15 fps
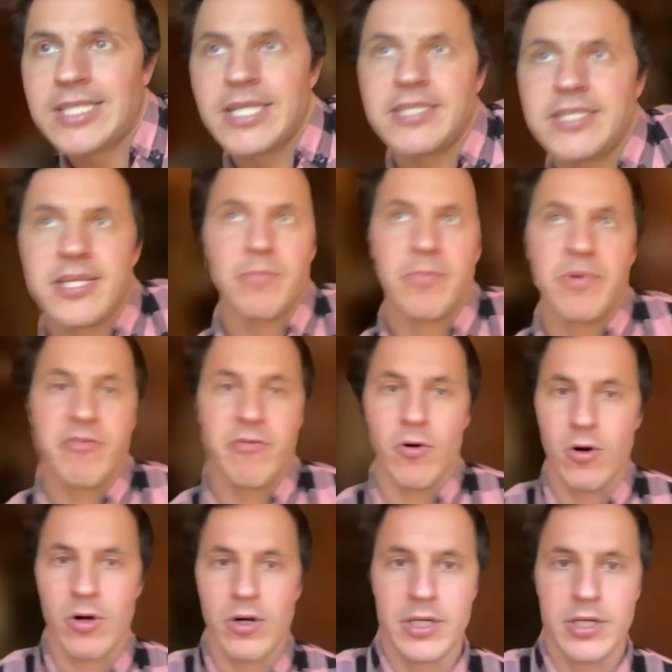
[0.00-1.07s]
as I said
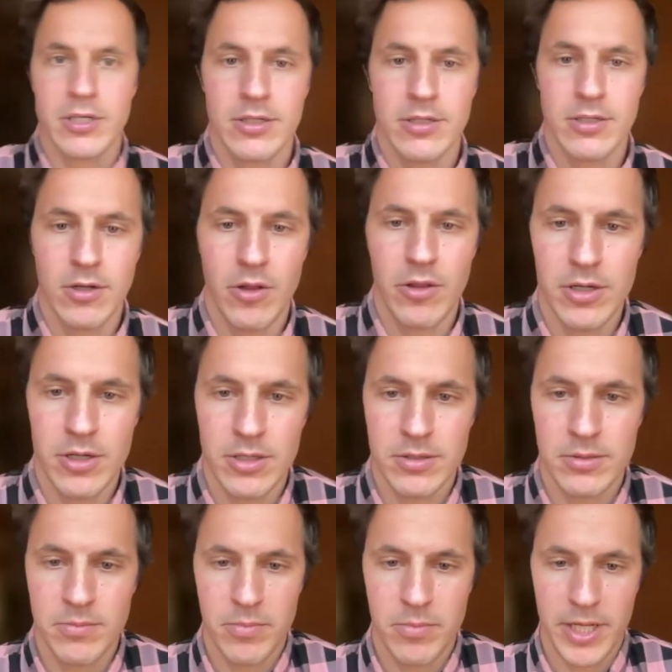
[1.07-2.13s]
before in
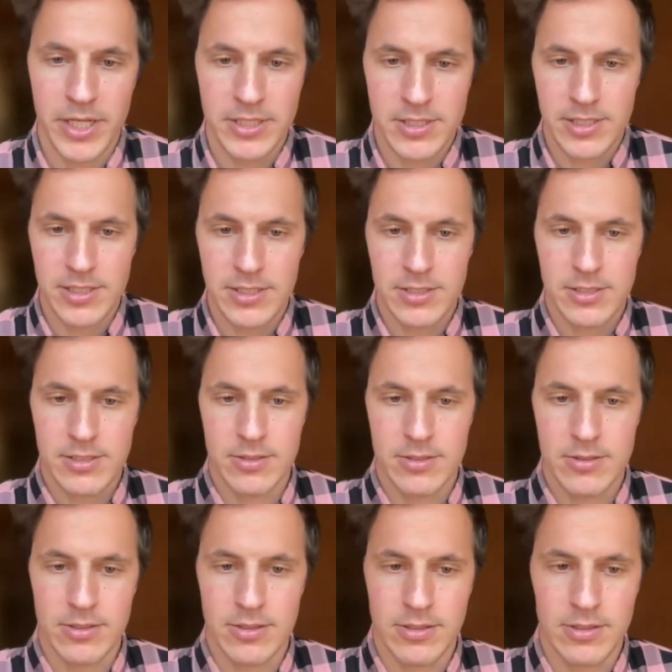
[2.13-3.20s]
other places,
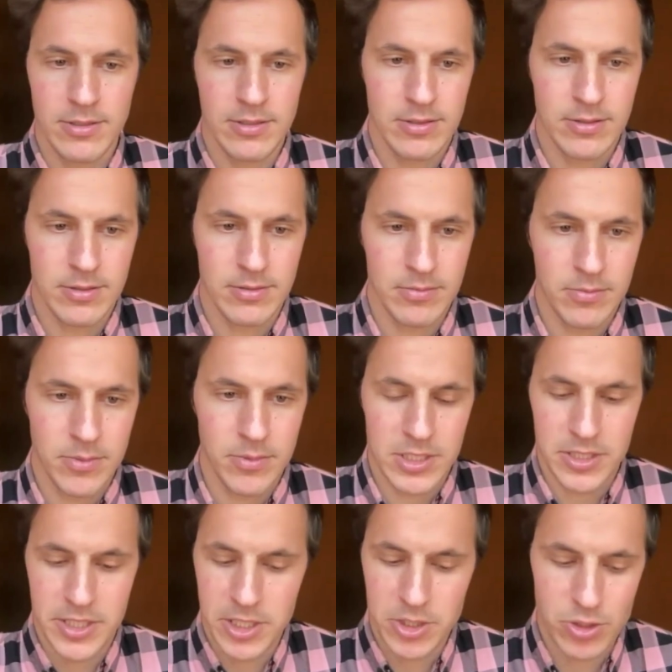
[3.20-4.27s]

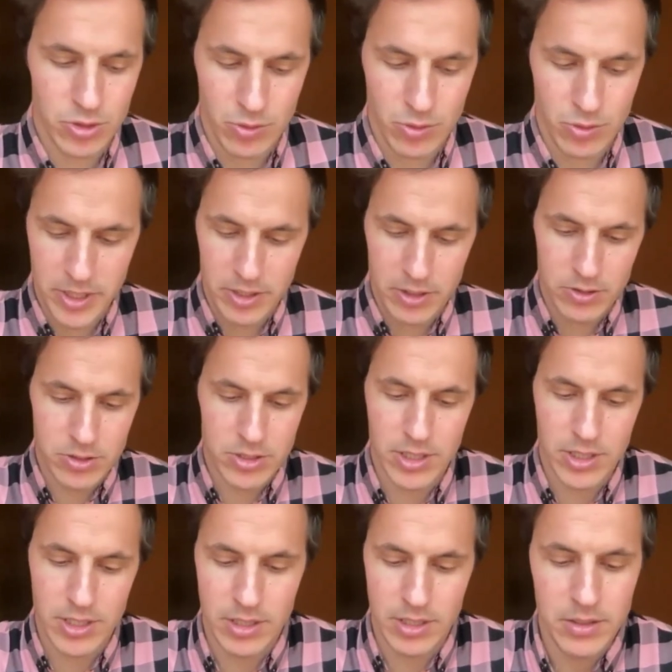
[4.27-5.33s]
presentations or videos,
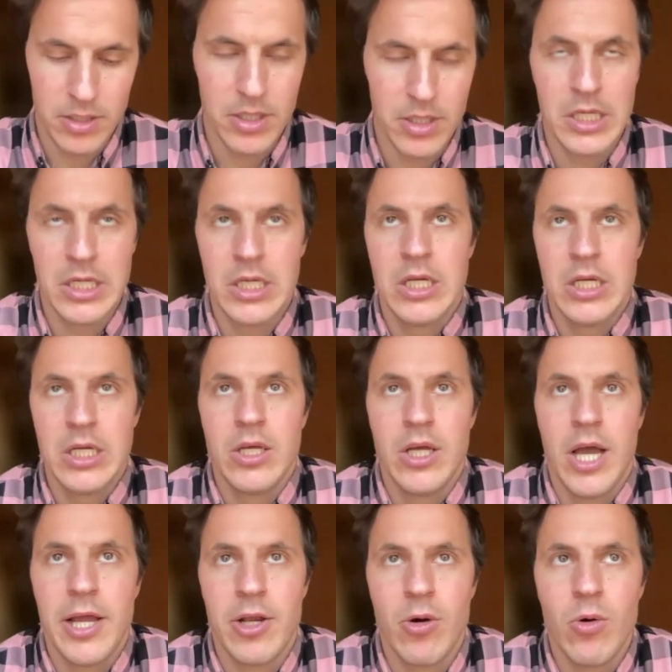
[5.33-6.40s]

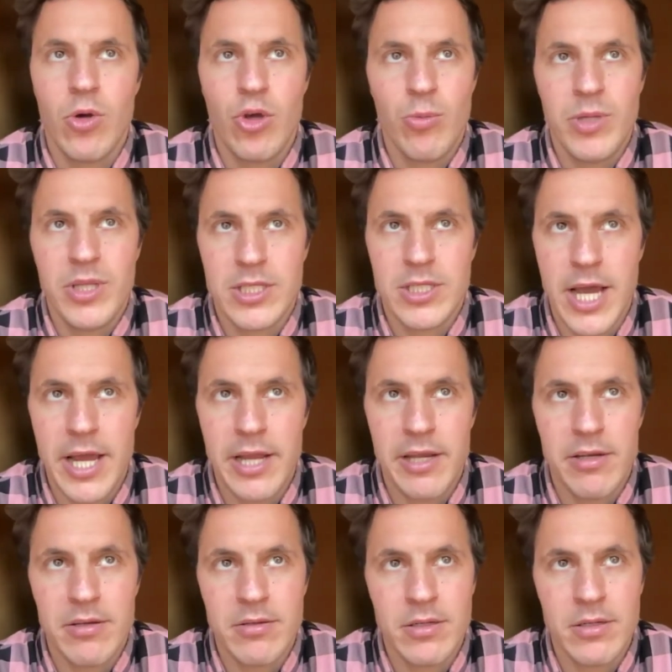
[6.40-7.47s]
I know human
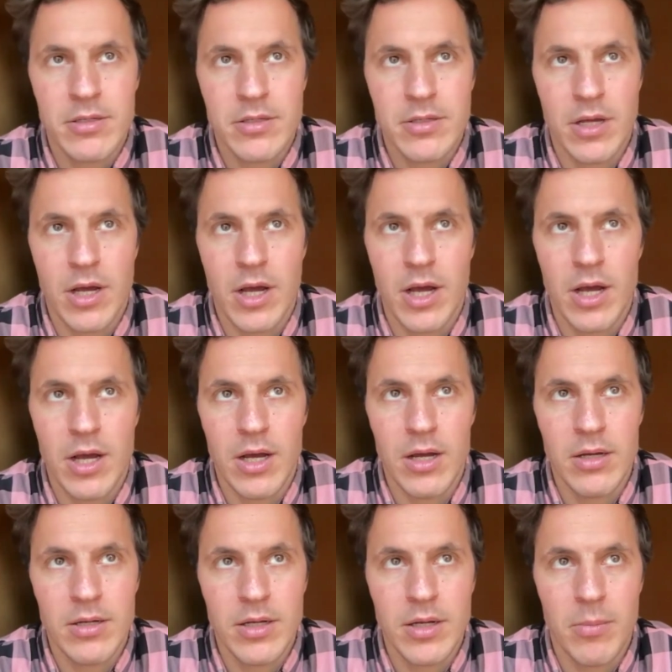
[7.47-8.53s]
design
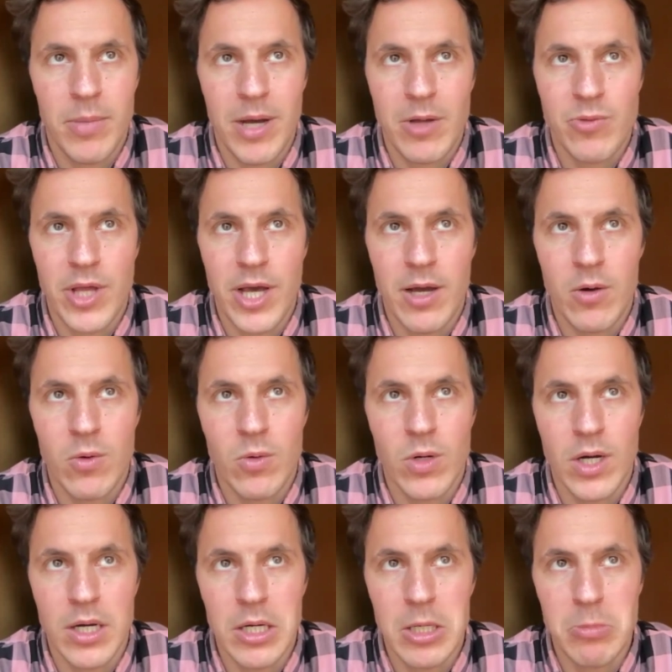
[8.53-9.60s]
about
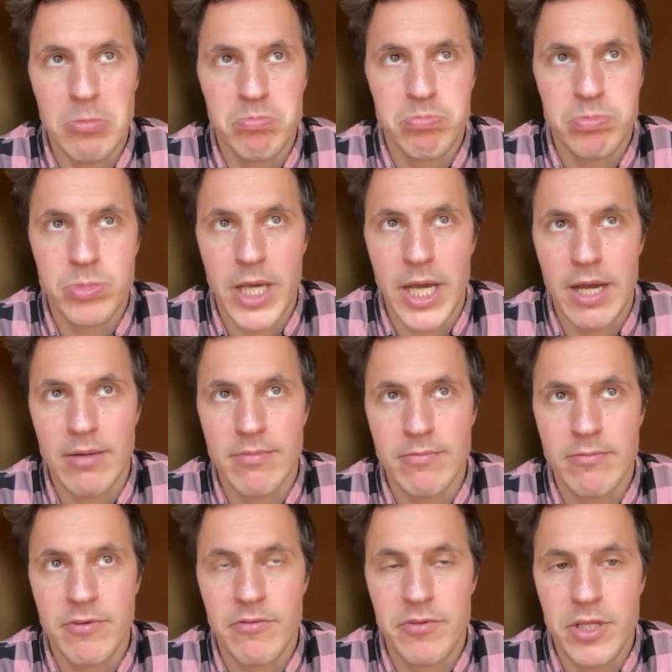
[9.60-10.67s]
now, yeah,
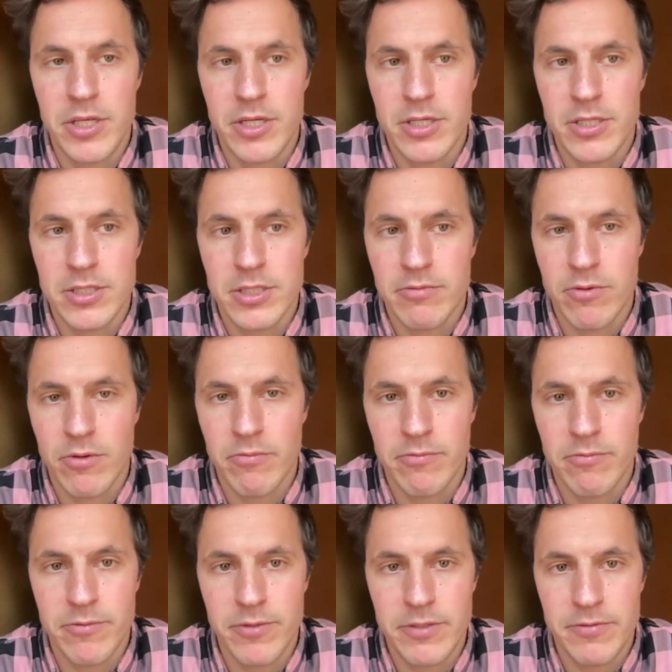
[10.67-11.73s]
15 years
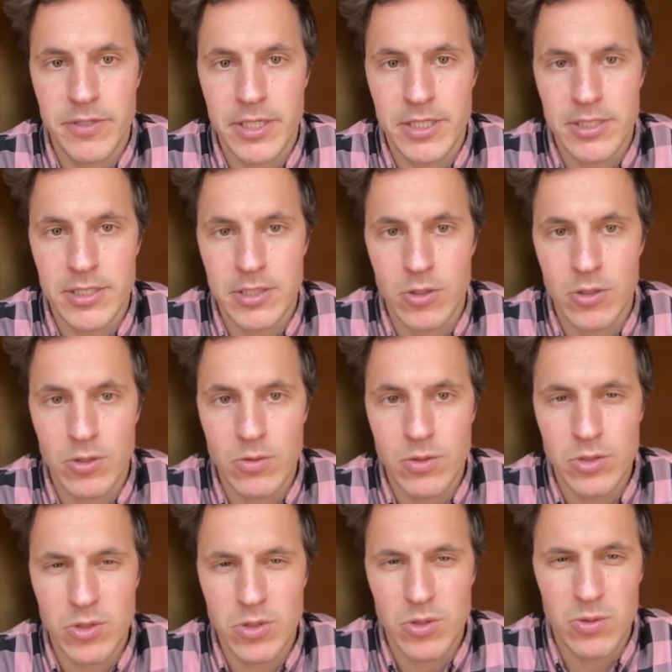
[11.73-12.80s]
from 15 years ago
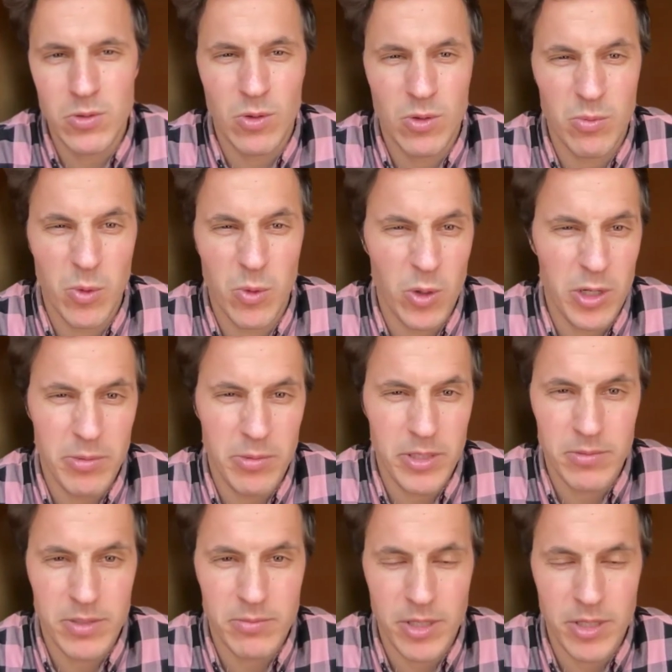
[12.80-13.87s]
or so, or more,
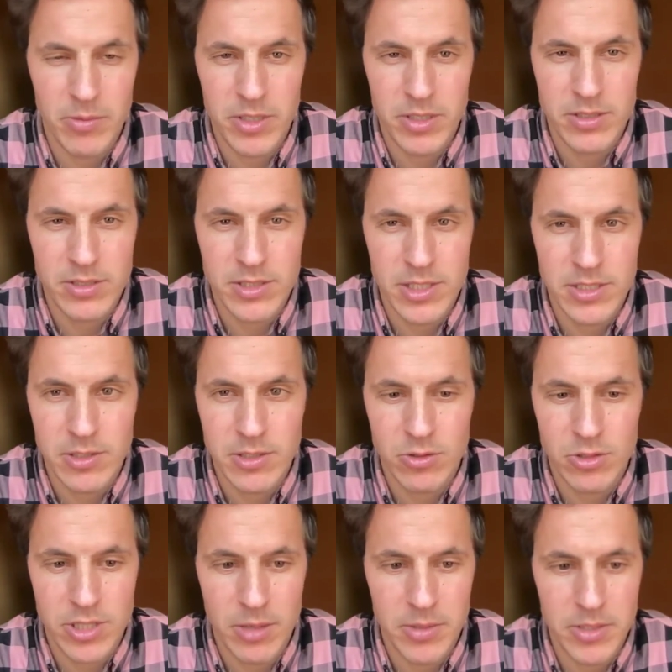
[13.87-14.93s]
even maybe 16
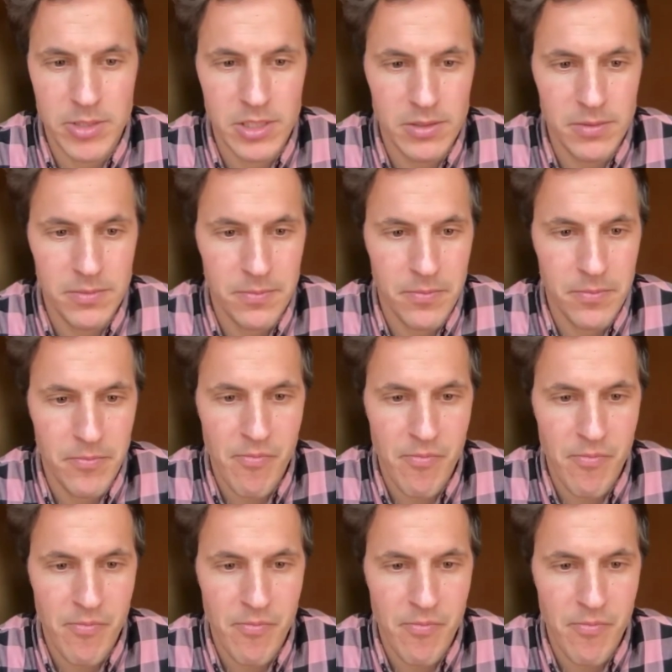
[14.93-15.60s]
or 17.